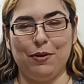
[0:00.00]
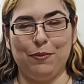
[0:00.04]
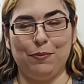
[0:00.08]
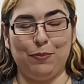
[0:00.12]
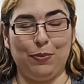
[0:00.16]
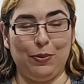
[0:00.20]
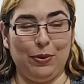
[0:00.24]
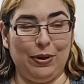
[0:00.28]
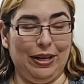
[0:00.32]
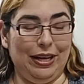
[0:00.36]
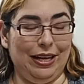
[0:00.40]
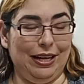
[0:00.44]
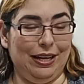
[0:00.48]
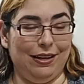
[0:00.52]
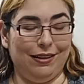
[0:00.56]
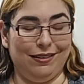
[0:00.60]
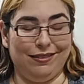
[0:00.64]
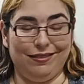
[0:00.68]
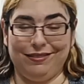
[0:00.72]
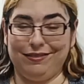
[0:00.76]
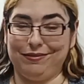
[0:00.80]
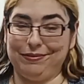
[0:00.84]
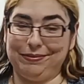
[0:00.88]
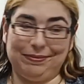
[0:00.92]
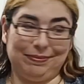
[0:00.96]
But
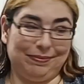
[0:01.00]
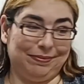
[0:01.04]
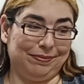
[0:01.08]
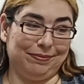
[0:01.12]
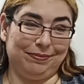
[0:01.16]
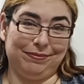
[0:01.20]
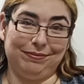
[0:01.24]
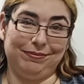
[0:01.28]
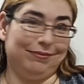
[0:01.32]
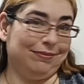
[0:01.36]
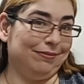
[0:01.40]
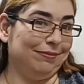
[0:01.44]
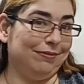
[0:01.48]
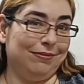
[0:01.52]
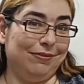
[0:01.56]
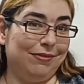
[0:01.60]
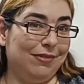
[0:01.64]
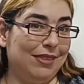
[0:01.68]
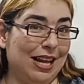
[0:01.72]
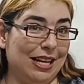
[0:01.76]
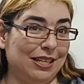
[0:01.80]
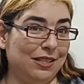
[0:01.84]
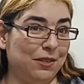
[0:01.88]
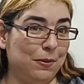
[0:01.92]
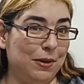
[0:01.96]

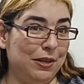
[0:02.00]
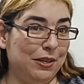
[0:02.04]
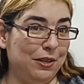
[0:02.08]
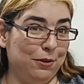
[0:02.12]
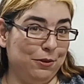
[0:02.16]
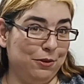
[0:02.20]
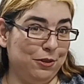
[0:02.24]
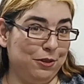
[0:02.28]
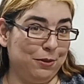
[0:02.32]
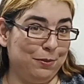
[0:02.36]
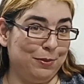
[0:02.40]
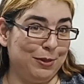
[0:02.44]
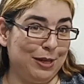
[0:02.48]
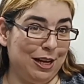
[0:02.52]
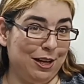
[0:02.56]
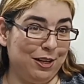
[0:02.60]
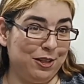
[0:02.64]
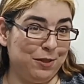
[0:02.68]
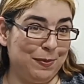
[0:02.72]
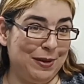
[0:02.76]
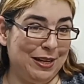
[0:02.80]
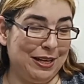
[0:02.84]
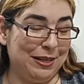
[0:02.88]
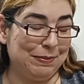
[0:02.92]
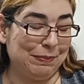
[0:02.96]
that's what YouTube tells
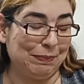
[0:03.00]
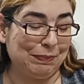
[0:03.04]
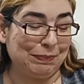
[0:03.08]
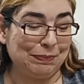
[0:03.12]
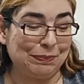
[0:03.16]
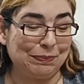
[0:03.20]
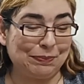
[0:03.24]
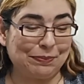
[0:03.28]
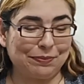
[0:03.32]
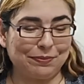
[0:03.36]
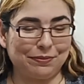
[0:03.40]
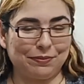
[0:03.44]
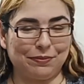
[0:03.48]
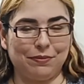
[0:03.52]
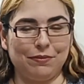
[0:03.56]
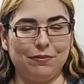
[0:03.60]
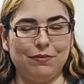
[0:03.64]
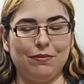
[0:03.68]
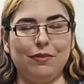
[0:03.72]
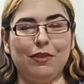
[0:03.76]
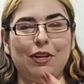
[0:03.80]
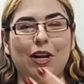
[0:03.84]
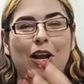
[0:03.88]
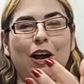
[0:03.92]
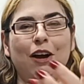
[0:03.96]
me.
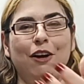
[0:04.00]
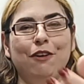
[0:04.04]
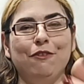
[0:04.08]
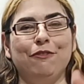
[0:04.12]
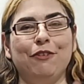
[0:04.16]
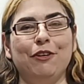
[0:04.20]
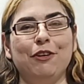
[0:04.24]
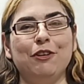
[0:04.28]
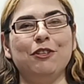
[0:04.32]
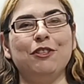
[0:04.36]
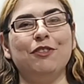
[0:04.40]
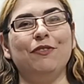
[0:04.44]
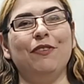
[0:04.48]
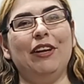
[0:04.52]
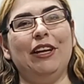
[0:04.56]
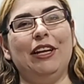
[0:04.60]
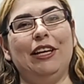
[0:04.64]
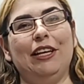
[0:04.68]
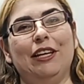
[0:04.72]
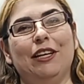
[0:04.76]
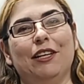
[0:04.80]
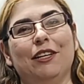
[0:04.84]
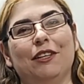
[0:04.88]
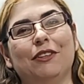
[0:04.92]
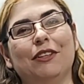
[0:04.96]
Our first
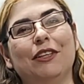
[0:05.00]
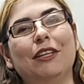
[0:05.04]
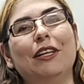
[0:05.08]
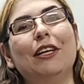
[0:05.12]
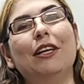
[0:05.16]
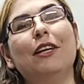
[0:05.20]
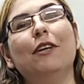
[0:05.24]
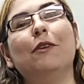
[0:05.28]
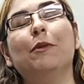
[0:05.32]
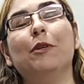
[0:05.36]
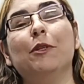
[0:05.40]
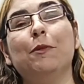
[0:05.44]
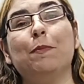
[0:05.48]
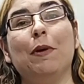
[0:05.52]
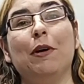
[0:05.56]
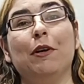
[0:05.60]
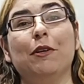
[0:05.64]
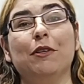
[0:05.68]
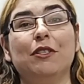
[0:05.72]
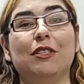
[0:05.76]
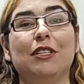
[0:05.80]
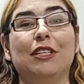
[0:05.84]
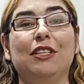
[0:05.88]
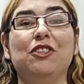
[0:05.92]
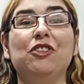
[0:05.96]
video was
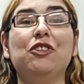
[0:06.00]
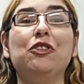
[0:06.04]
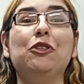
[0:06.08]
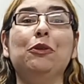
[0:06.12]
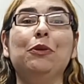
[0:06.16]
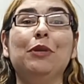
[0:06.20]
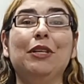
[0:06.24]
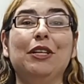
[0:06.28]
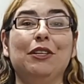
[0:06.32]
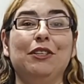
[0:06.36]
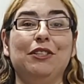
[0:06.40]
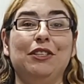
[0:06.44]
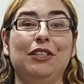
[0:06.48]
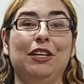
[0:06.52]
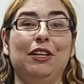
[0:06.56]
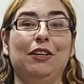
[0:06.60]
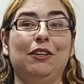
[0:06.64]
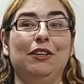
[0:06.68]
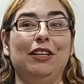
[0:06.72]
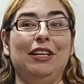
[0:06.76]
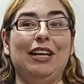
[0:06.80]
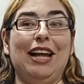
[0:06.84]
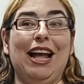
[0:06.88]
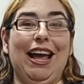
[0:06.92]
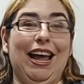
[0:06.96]
posted two years ago
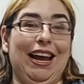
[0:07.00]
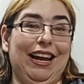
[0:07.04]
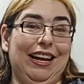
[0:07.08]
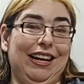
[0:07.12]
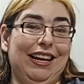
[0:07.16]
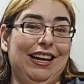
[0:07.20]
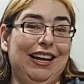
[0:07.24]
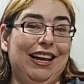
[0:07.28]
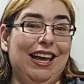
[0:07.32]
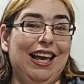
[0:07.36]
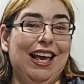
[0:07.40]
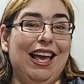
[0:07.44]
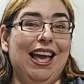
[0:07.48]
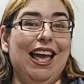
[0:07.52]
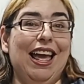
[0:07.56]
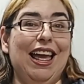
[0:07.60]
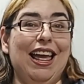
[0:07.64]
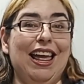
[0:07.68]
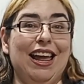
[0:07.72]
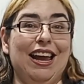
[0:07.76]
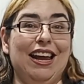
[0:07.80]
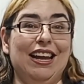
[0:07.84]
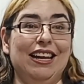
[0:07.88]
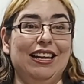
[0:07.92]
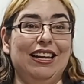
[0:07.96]
today,
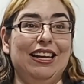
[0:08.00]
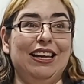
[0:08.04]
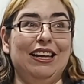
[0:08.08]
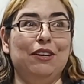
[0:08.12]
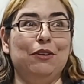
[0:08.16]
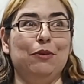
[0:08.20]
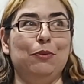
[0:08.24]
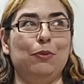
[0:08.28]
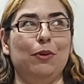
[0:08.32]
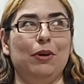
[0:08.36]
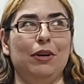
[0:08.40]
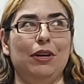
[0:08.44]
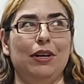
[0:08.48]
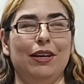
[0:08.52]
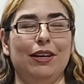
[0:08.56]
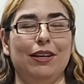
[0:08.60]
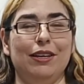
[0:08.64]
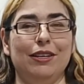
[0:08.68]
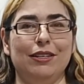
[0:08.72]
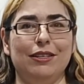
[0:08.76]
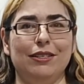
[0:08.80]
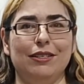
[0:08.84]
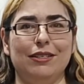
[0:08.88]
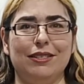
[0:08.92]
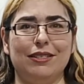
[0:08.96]
and it
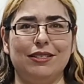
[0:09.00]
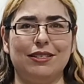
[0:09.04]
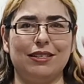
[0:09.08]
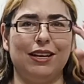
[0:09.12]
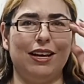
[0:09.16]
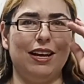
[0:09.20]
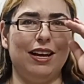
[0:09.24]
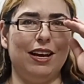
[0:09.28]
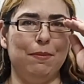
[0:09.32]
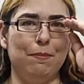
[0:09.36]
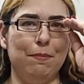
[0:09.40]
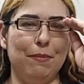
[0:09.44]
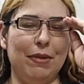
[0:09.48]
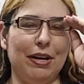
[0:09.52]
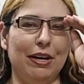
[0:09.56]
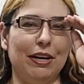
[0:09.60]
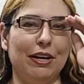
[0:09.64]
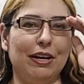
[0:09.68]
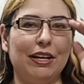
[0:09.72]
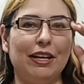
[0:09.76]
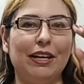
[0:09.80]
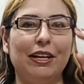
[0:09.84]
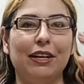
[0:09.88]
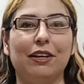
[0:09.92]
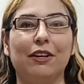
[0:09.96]
was
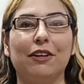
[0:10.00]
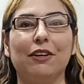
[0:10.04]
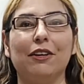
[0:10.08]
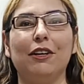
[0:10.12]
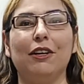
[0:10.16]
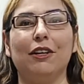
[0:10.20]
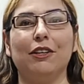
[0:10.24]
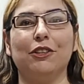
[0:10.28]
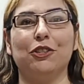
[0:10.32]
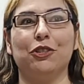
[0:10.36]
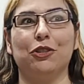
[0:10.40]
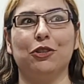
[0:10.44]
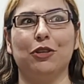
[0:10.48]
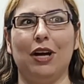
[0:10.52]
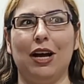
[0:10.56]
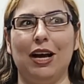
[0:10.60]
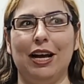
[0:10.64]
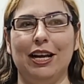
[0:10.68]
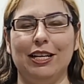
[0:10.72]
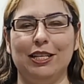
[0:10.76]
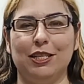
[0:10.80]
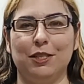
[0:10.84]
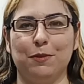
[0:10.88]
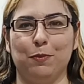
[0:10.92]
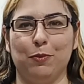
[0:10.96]
American Girl
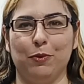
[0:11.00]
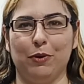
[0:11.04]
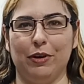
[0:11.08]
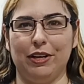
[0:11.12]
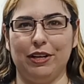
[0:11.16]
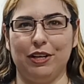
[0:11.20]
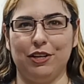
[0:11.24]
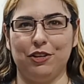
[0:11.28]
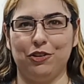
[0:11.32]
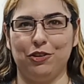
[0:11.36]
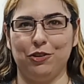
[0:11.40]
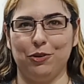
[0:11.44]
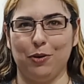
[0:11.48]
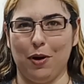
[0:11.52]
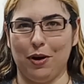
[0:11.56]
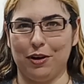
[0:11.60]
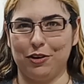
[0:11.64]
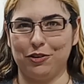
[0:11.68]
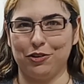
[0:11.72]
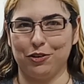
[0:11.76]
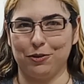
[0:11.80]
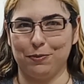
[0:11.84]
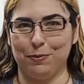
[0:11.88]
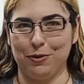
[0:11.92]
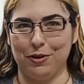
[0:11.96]
Tries British
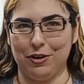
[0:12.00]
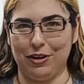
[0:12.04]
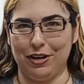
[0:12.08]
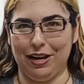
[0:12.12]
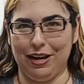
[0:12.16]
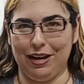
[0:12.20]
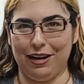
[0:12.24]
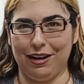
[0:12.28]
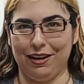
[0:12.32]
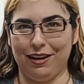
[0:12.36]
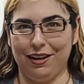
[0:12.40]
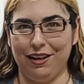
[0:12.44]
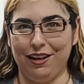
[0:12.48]
Yorkshire Pudding.